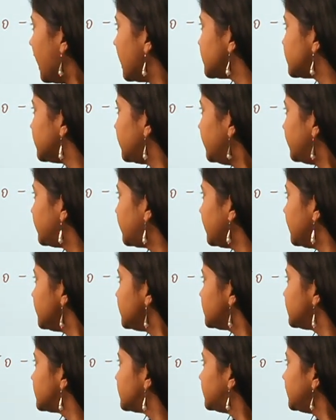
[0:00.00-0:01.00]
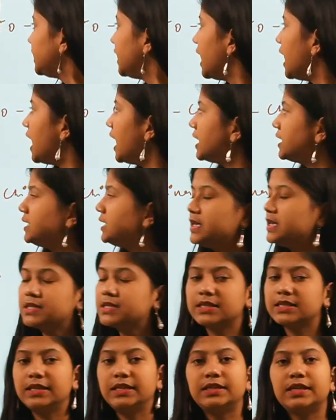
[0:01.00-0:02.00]
as it is the
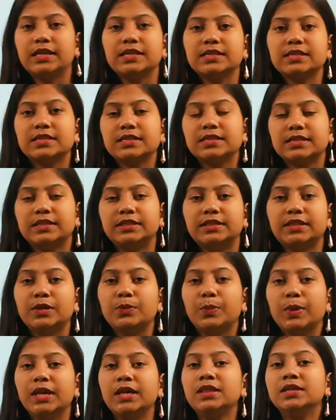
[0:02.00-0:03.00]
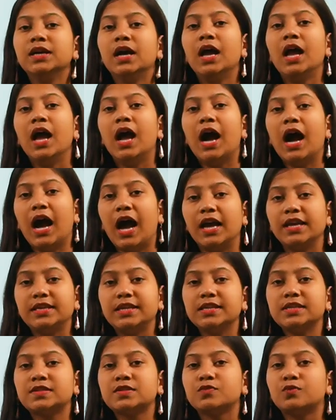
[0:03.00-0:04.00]
highest, it is the city with
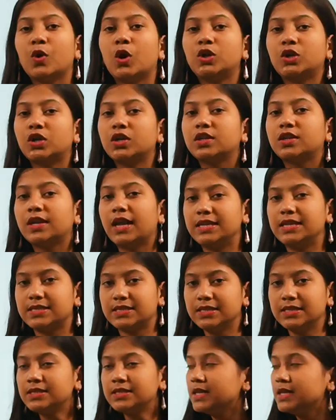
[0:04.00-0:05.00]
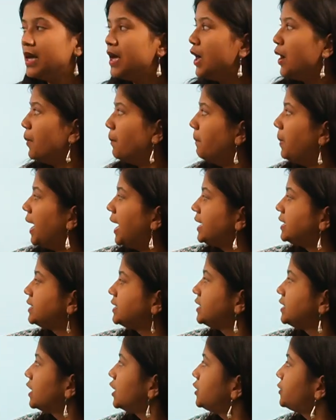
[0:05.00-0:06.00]
highest water crisis by
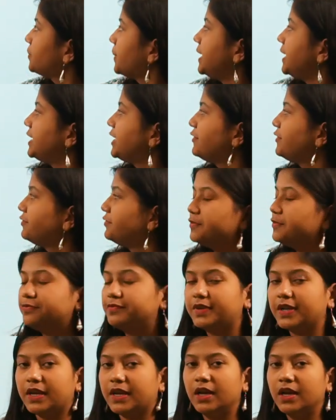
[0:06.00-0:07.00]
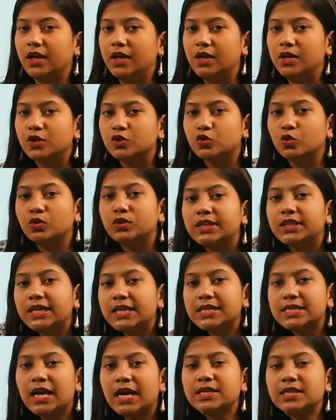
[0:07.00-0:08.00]
the year twenty fifty. So
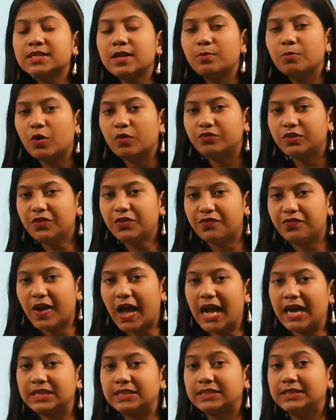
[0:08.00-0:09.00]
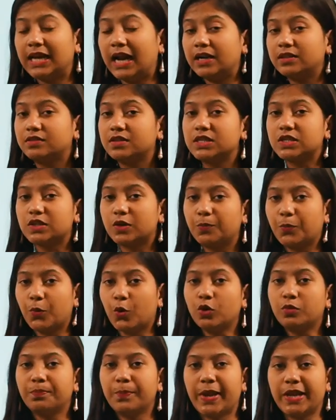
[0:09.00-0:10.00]
these are some of the facts that this
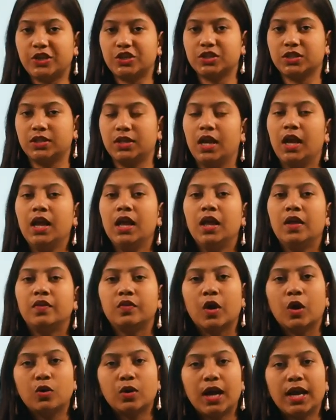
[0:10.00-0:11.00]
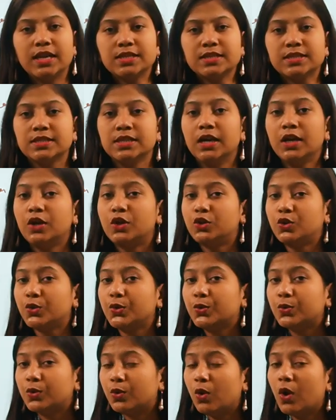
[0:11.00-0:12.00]
report mentioned. Now guys,
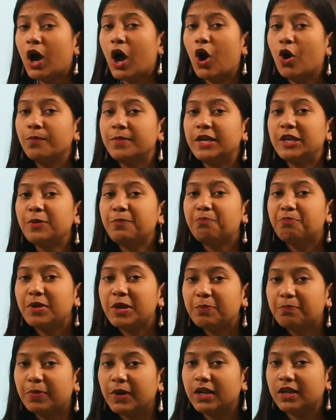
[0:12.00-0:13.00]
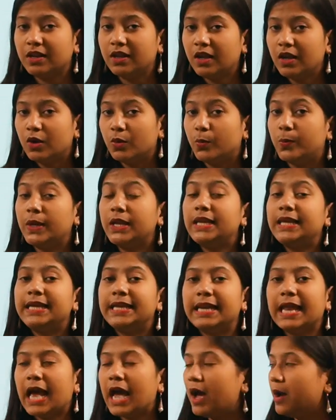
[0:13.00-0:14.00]
do you know how many people will
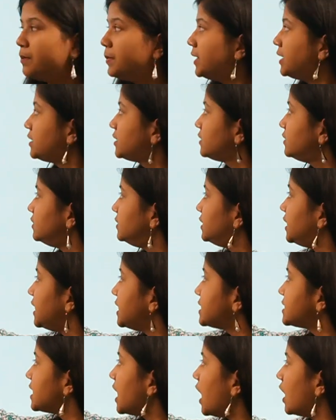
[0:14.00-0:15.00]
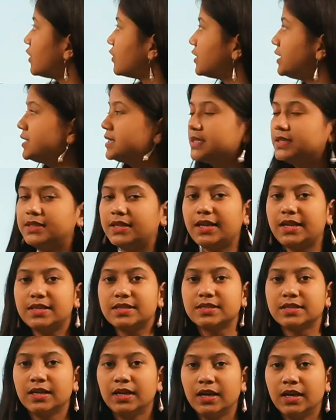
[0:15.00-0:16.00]
inhabit these one hundred
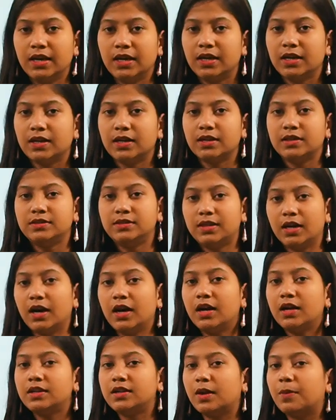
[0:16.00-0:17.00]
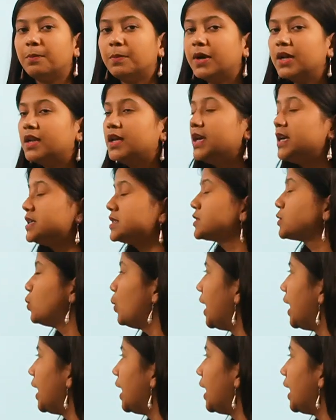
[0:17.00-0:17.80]
cities? The number is